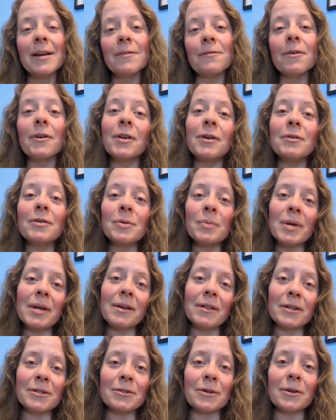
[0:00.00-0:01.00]
for you to be on
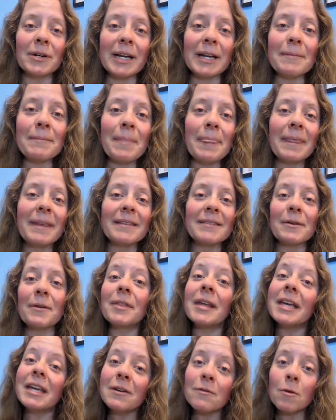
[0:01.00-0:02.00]
the journey. So
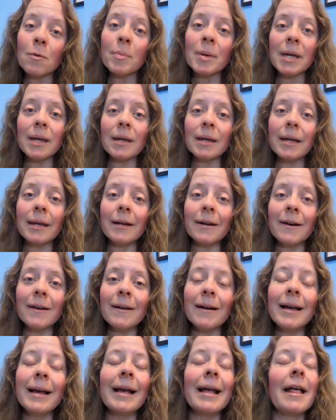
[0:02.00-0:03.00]
thank you for being here.
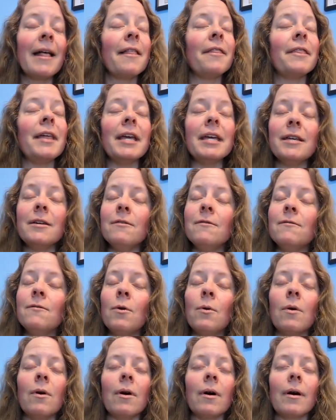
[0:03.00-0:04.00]
Thank you
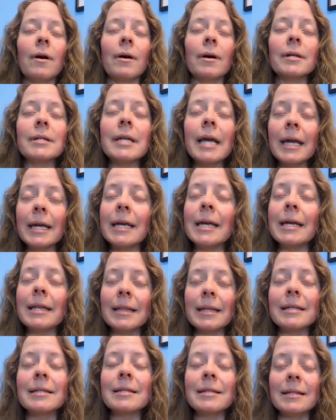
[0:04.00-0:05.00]
for taking
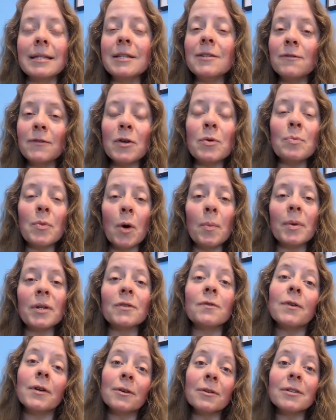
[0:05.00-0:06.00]
these few moments
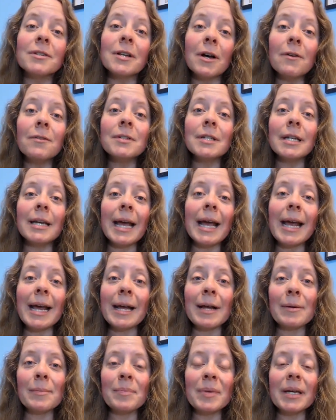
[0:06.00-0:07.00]
for yourself today,
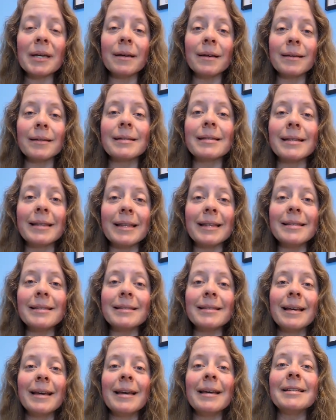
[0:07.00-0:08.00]
because
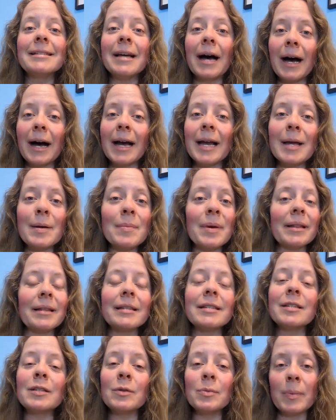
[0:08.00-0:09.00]
this time and
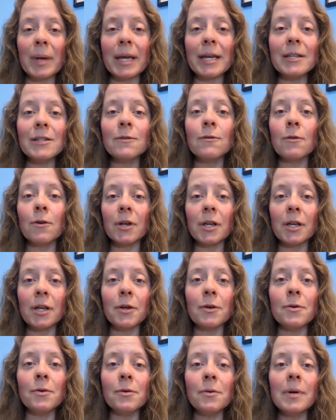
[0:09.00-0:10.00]
this space for
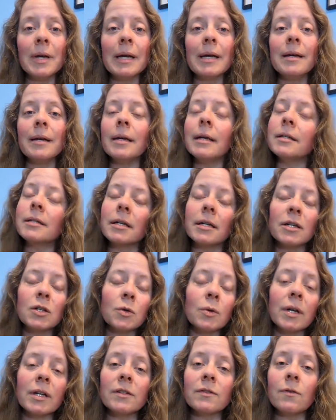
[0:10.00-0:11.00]
you is going to
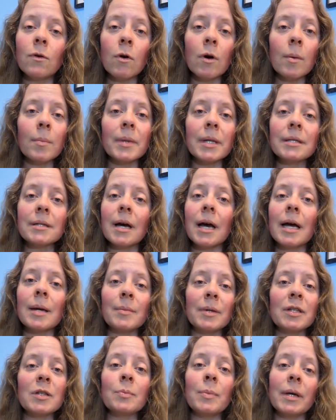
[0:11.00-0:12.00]
transform the time
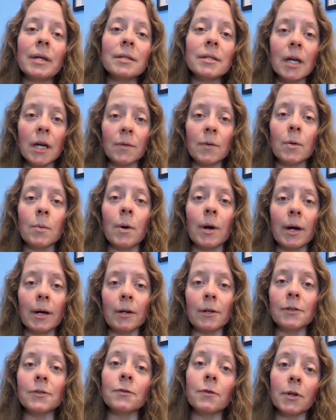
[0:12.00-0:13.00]
and space everywhere
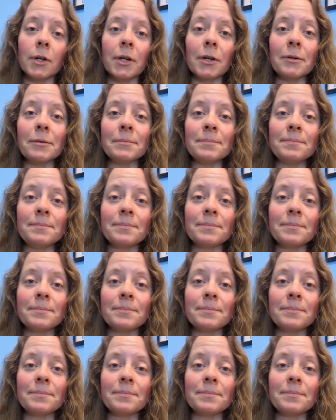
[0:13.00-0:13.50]
else for you.